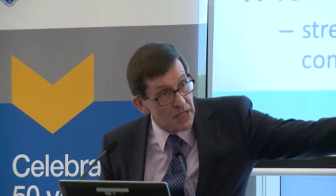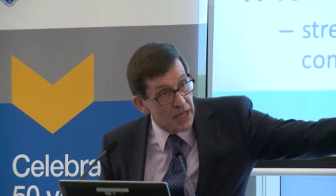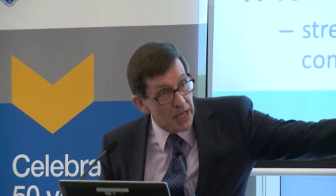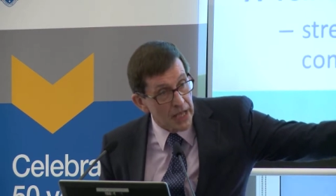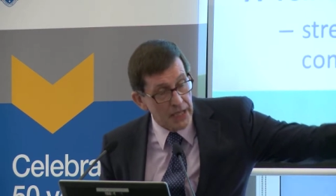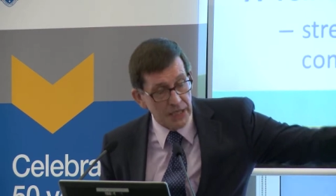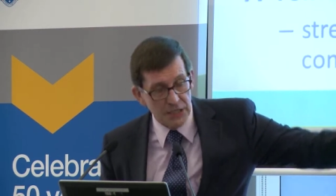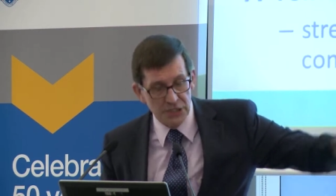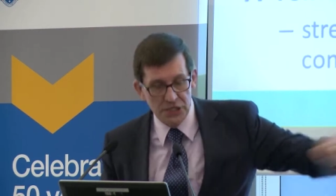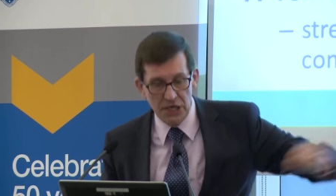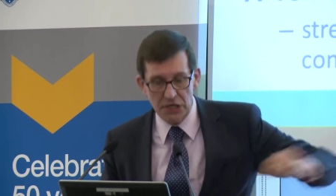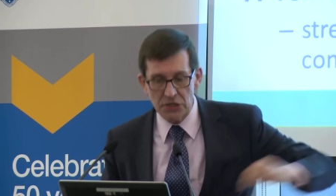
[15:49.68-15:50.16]

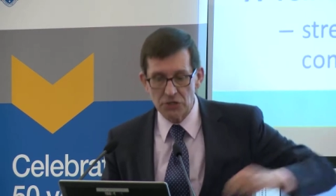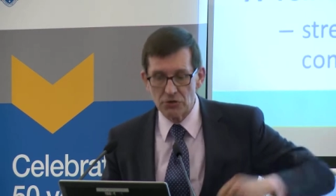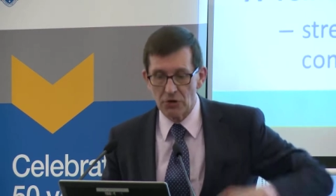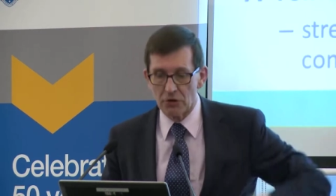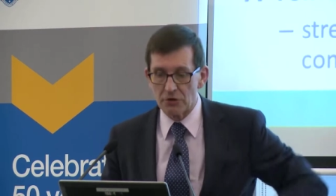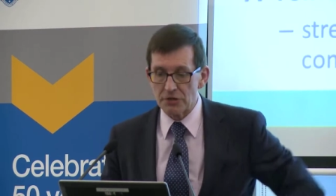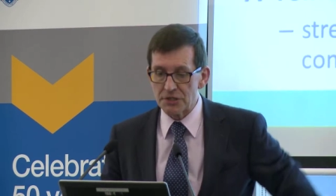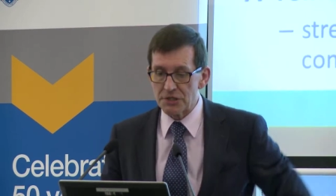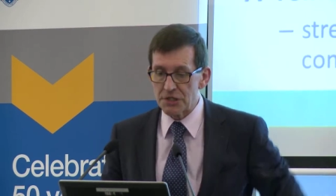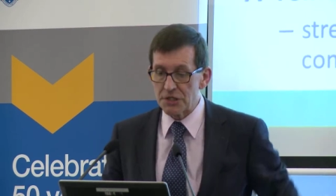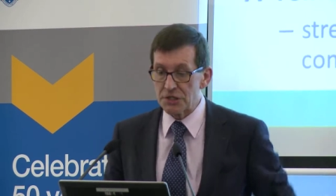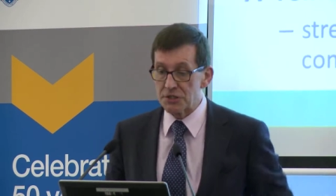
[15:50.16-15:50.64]
And
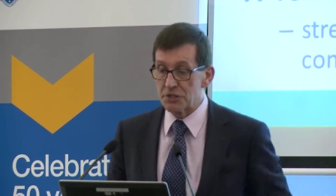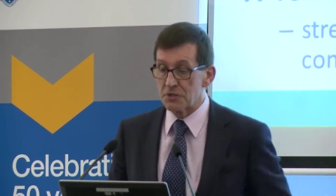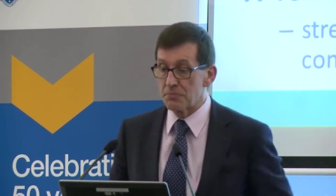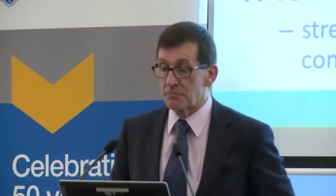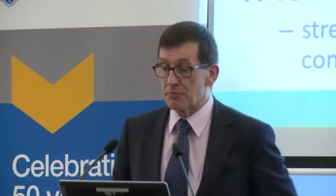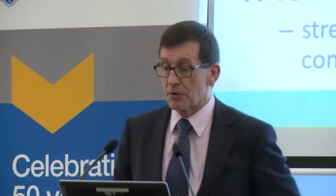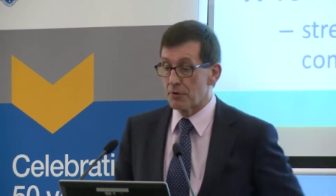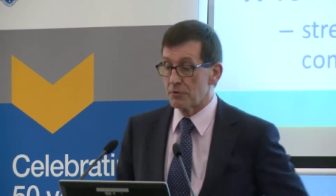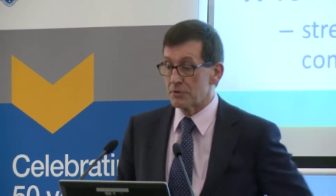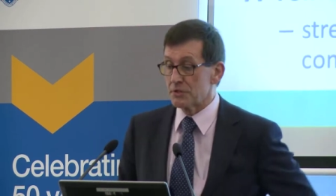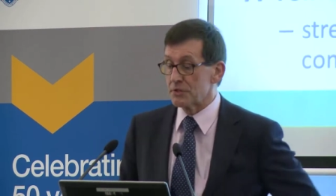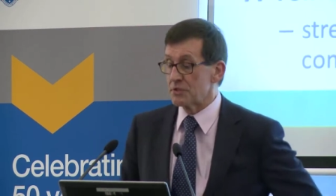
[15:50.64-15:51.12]
technology is in the
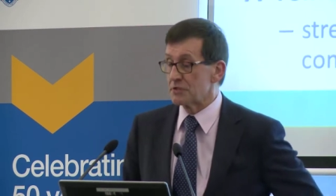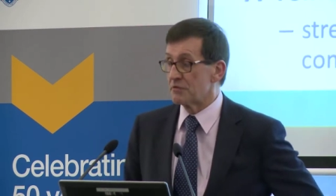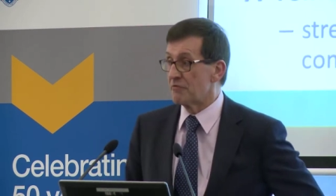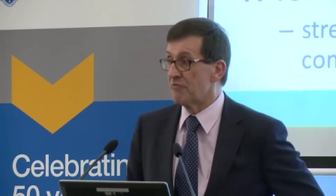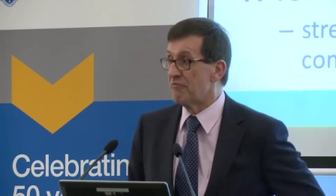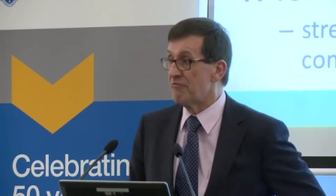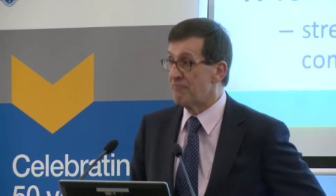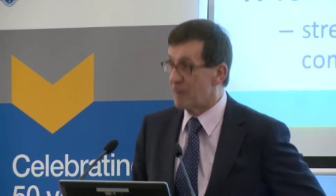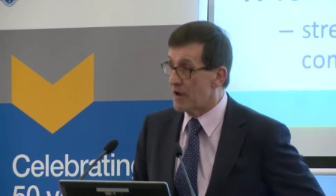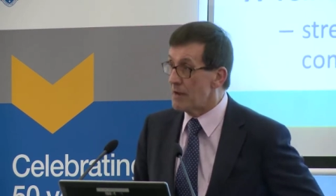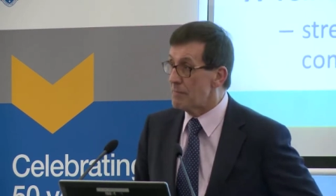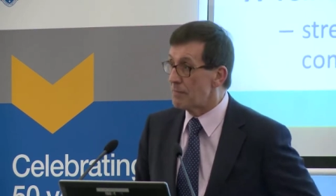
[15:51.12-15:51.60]
process of
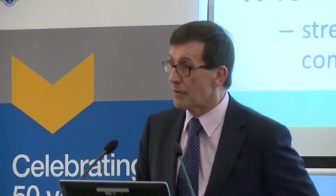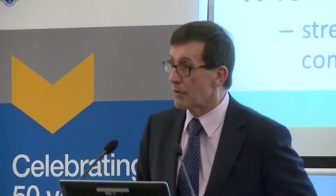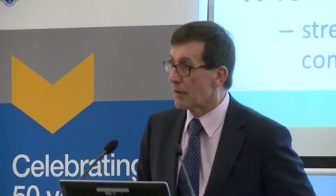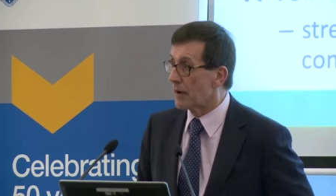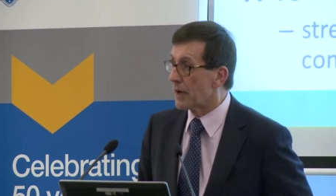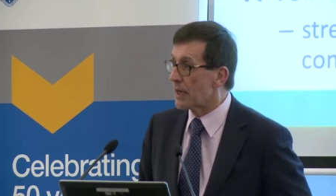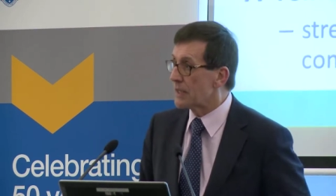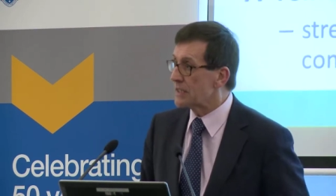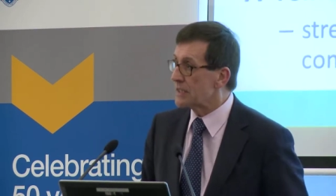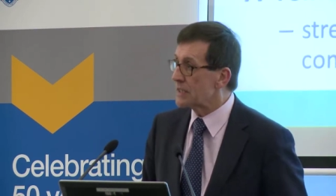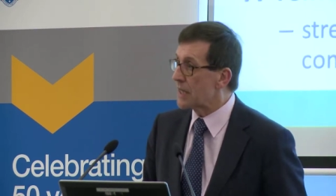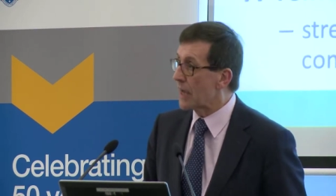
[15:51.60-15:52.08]

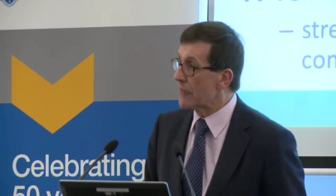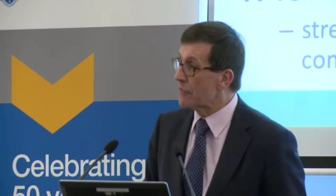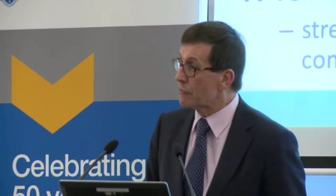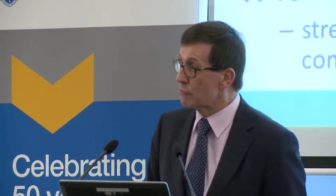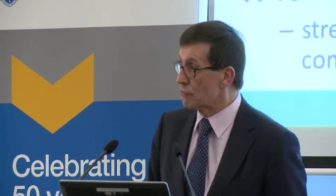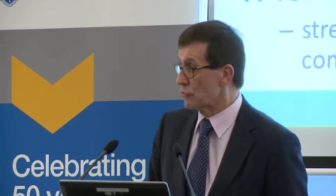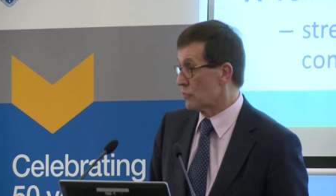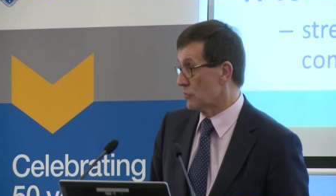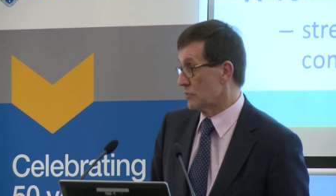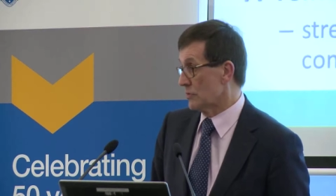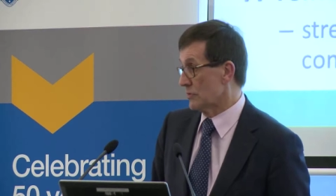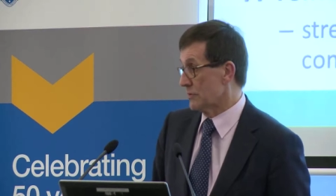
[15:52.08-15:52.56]
vaporizing other
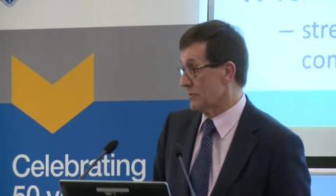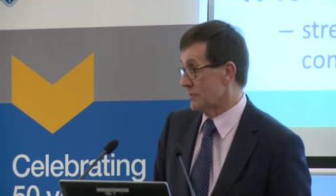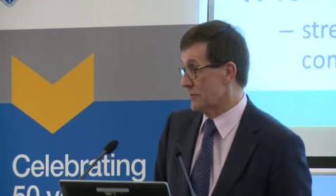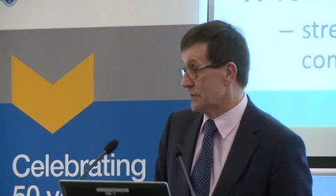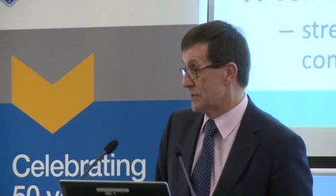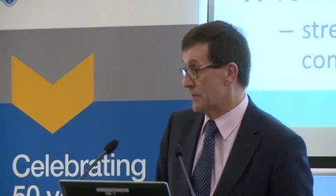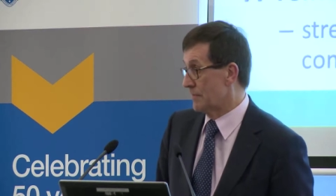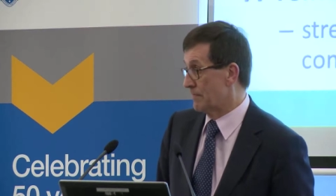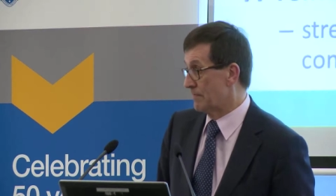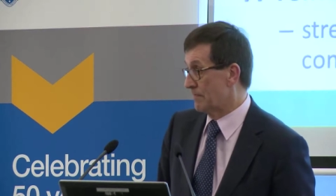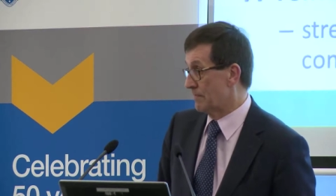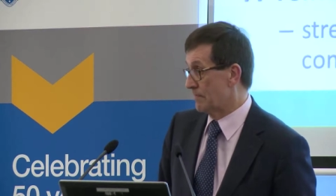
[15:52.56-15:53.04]

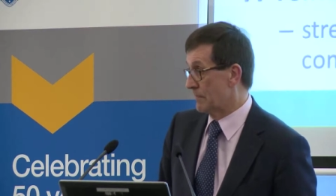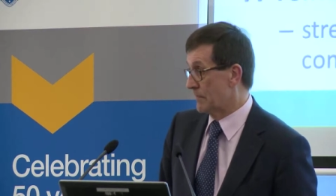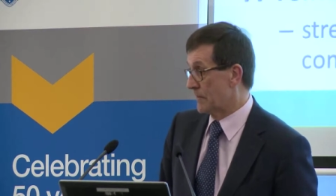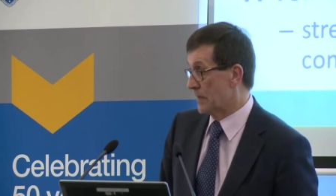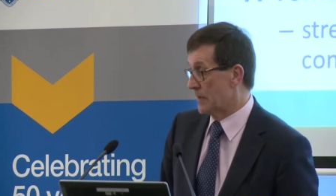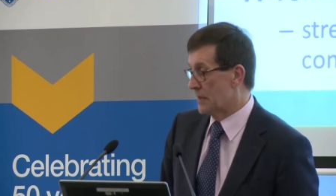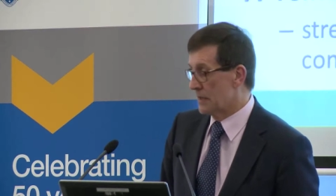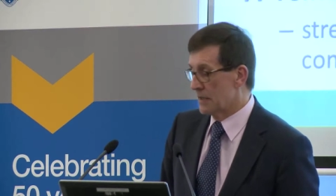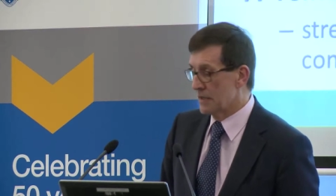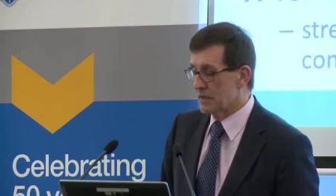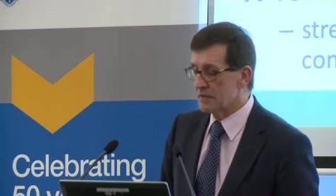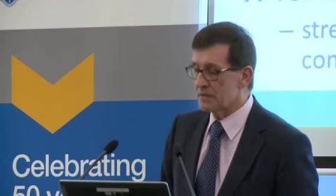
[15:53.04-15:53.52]
rules.
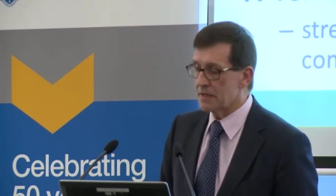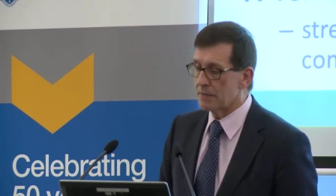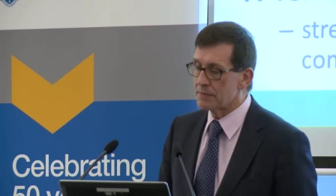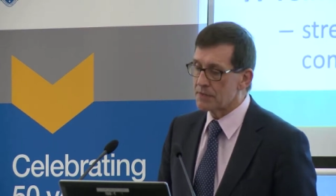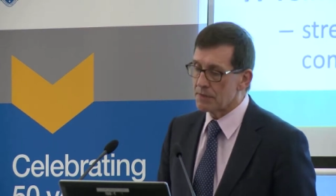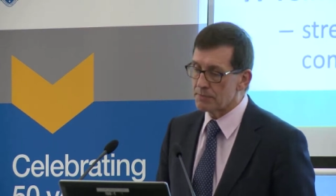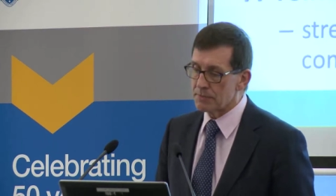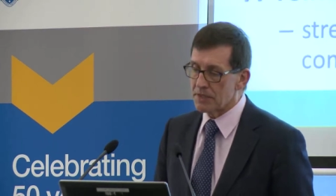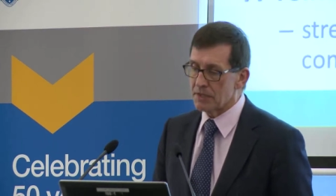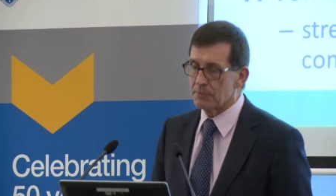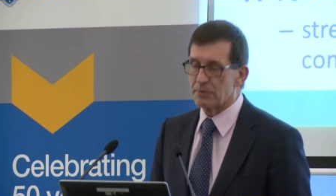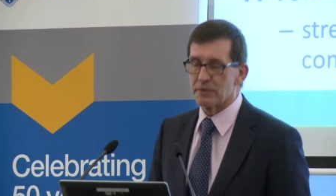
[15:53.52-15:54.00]
Some of
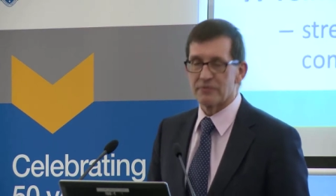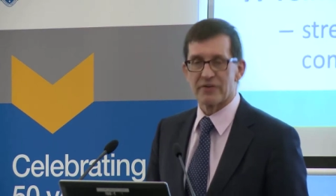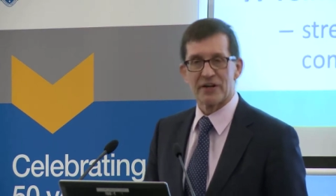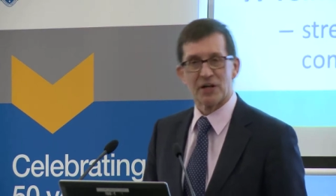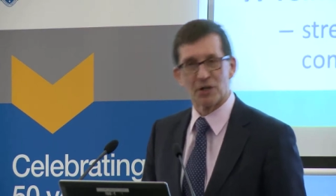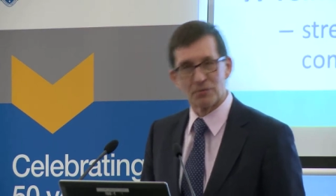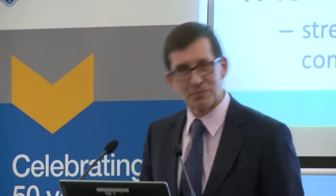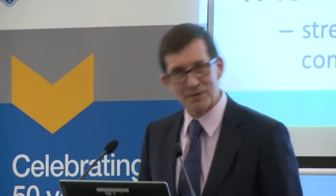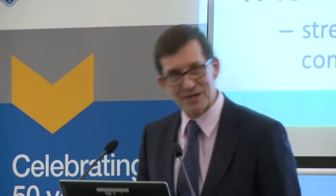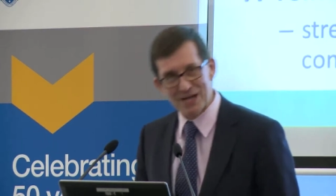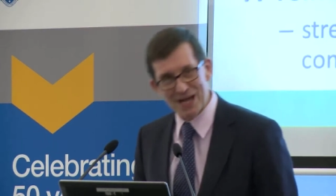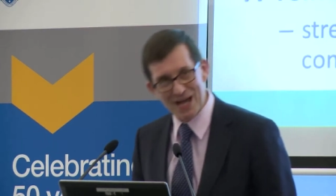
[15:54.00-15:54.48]
them need a bit of a
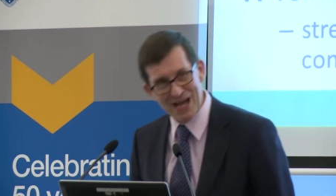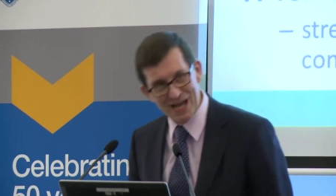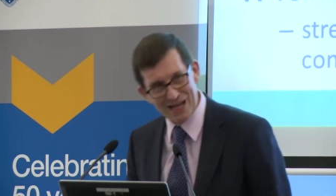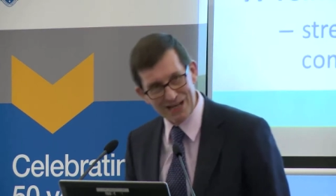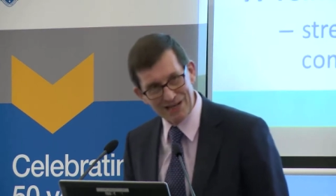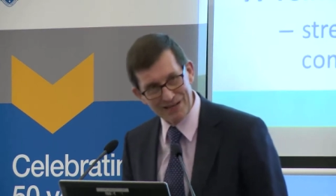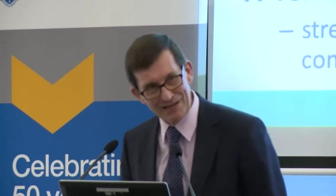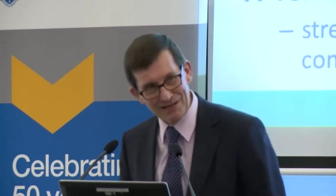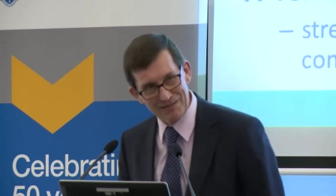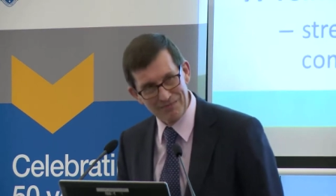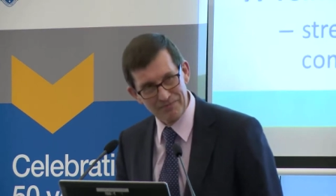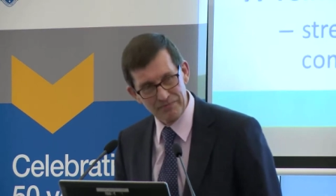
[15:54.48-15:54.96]
helping
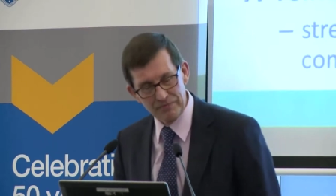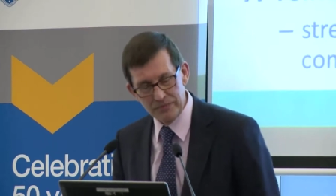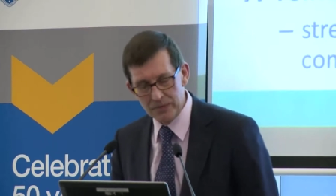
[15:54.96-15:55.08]
hand.